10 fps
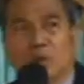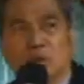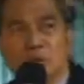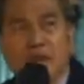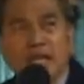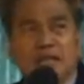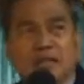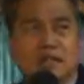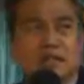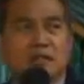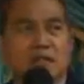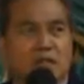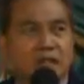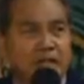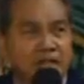Wait.
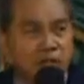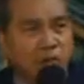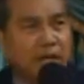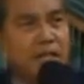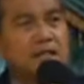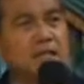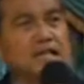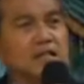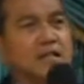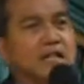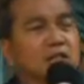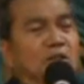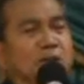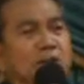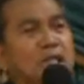Learn to wait. Extend
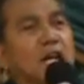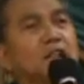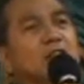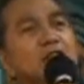your faith until